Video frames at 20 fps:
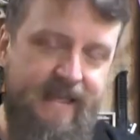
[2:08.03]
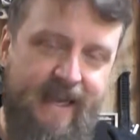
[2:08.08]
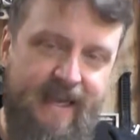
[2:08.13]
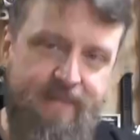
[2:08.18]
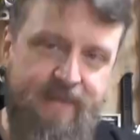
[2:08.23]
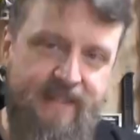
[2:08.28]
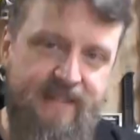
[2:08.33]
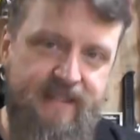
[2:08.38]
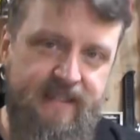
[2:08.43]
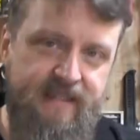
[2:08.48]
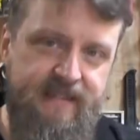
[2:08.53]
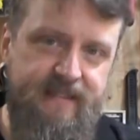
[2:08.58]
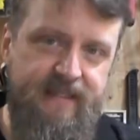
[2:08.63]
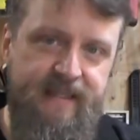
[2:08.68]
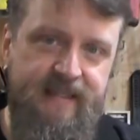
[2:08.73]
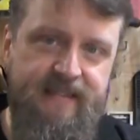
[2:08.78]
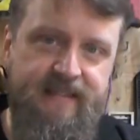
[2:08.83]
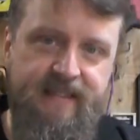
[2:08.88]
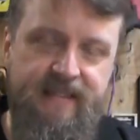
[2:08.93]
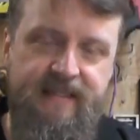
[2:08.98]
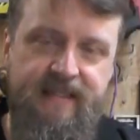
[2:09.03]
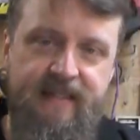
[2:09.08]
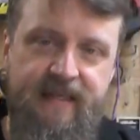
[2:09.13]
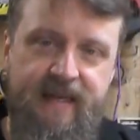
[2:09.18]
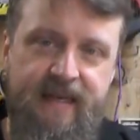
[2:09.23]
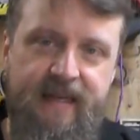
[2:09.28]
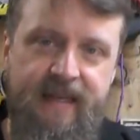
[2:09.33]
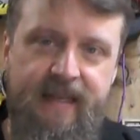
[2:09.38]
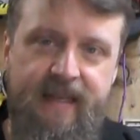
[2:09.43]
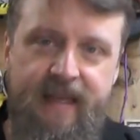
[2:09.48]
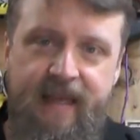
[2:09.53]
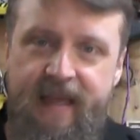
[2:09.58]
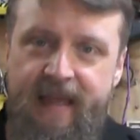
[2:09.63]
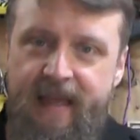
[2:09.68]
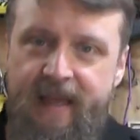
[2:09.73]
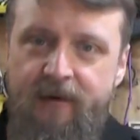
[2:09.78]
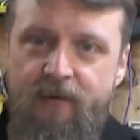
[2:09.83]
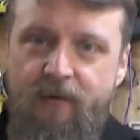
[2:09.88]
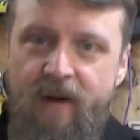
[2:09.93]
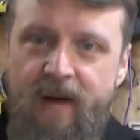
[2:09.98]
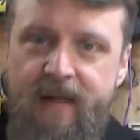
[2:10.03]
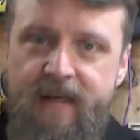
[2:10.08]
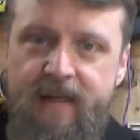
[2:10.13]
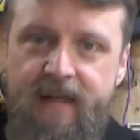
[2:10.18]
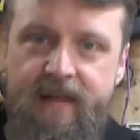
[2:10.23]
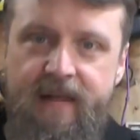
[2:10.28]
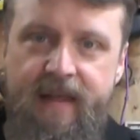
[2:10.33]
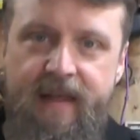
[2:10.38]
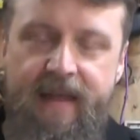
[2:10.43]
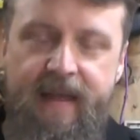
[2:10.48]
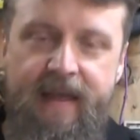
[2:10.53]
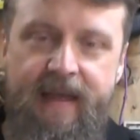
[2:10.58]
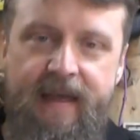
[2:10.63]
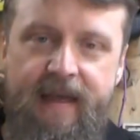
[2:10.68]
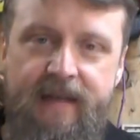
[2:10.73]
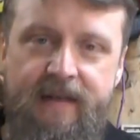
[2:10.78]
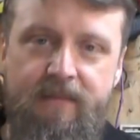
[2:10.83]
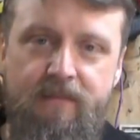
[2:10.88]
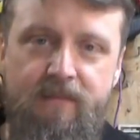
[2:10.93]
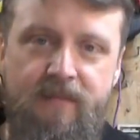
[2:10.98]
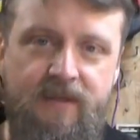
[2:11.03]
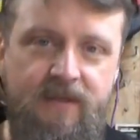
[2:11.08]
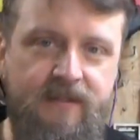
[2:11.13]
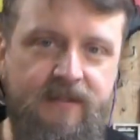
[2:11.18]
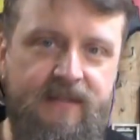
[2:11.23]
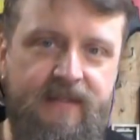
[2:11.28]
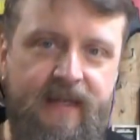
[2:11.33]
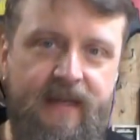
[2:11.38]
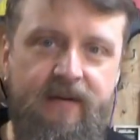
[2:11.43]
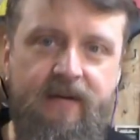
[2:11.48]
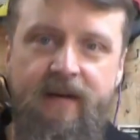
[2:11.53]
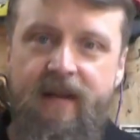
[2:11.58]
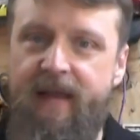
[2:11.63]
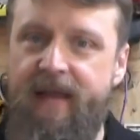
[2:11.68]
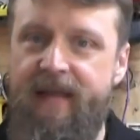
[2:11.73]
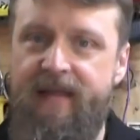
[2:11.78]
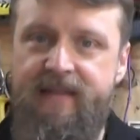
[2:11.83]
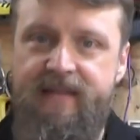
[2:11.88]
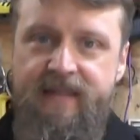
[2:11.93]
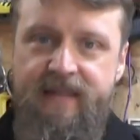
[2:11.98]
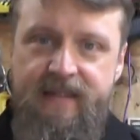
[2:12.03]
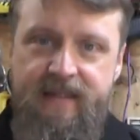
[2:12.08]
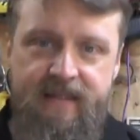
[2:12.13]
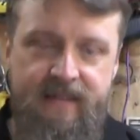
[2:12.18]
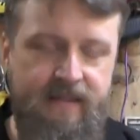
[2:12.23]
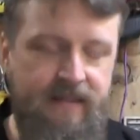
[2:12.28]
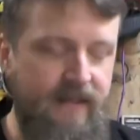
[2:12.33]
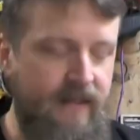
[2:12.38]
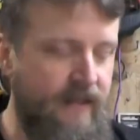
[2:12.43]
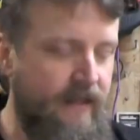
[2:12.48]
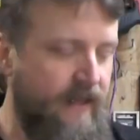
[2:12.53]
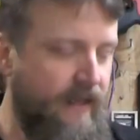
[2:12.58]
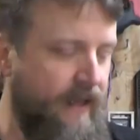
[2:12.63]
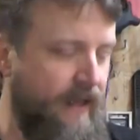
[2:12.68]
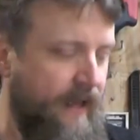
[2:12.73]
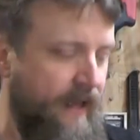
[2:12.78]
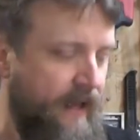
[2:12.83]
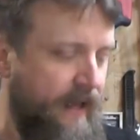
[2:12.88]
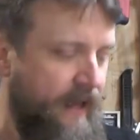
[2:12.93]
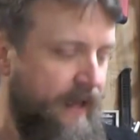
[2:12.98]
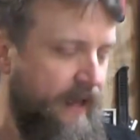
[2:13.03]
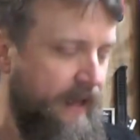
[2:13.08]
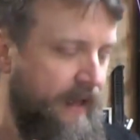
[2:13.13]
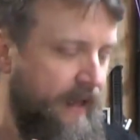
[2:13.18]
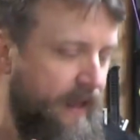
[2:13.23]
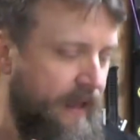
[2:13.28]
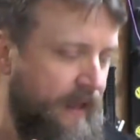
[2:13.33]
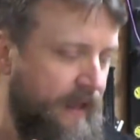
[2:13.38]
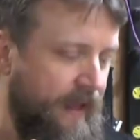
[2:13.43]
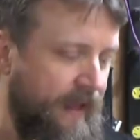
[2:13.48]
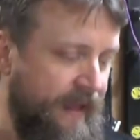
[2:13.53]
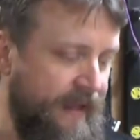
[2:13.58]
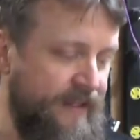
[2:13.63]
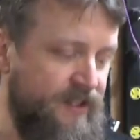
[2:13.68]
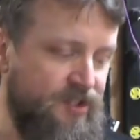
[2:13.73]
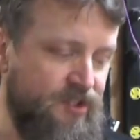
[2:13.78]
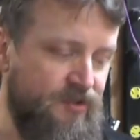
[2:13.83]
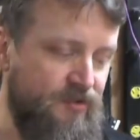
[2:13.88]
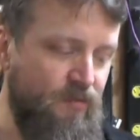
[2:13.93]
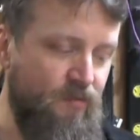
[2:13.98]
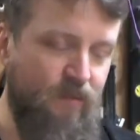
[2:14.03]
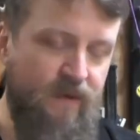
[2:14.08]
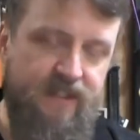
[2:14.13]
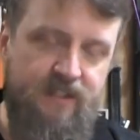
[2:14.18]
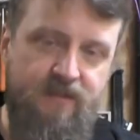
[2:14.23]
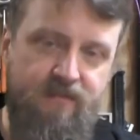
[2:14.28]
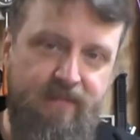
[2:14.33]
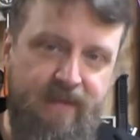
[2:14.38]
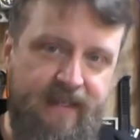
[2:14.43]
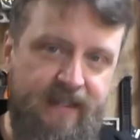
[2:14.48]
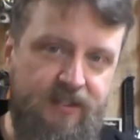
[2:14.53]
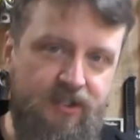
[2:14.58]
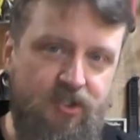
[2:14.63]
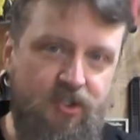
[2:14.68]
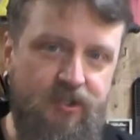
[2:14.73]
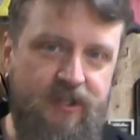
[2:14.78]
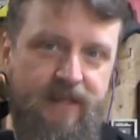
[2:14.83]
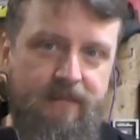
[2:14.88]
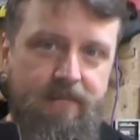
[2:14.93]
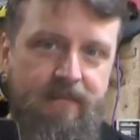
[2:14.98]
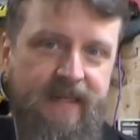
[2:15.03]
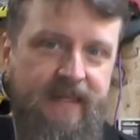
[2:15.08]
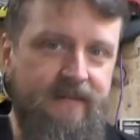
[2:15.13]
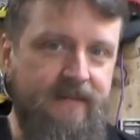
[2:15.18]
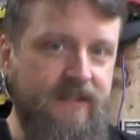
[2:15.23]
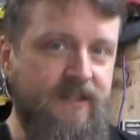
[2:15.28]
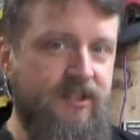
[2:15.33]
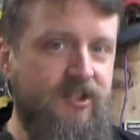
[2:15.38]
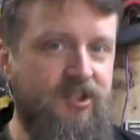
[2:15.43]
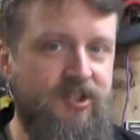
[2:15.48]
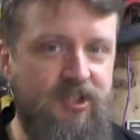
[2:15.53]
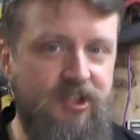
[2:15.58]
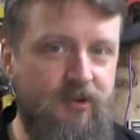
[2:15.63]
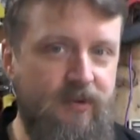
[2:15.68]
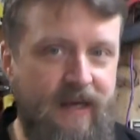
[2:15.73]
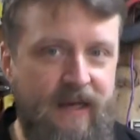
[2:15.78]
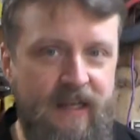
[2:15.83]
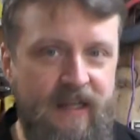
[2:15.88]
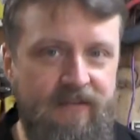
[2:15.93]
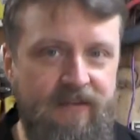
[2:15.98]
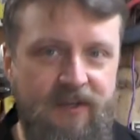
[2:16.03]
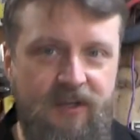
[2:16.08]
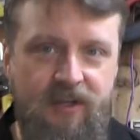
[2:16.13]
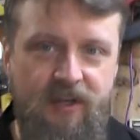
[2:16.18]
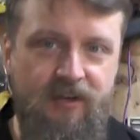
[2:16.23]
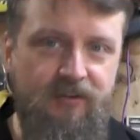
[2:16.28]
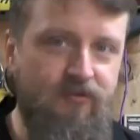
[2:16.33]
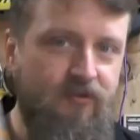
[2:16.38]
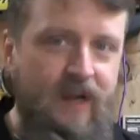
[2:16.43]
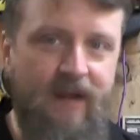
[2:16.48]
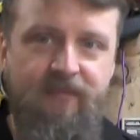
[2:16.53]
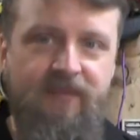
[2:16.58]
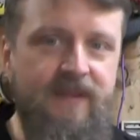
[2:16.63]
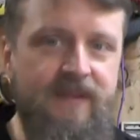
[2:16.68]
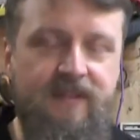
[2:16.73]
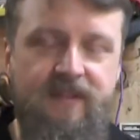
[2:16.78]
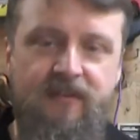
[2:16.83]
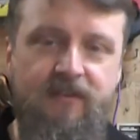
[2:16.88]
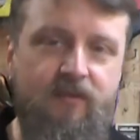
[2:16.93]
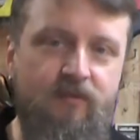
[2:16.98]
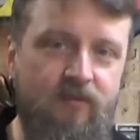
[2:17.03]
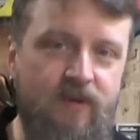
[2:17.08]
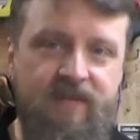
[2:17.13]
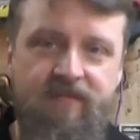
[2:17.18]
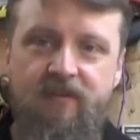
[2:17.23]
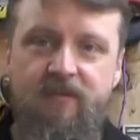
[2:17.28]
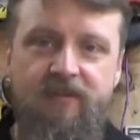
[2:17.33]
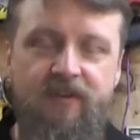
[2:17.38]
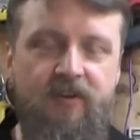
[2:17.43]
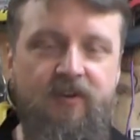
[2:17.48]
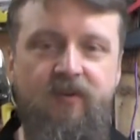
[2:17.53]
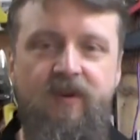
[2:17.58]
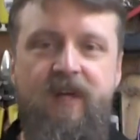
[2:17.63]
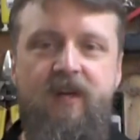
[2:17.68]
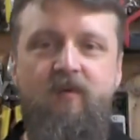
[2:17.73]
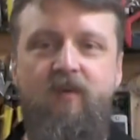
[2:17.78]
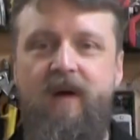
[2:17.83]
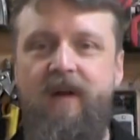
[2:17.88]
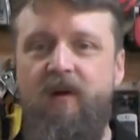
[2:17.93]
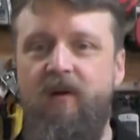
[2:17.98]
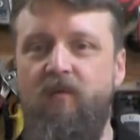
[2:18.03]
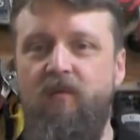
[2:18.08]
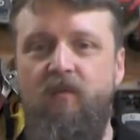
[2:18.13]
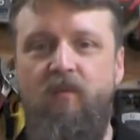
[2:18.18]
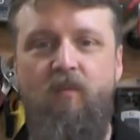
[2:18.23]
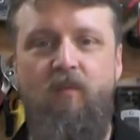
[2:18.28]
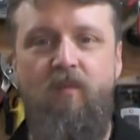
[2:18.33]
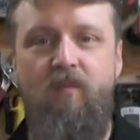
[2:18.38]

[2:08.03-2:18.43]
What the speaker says: IP68-69K rated and mil standard 810H, which means you can beat the stew out of it. You can drop this in the river, in the creek while you're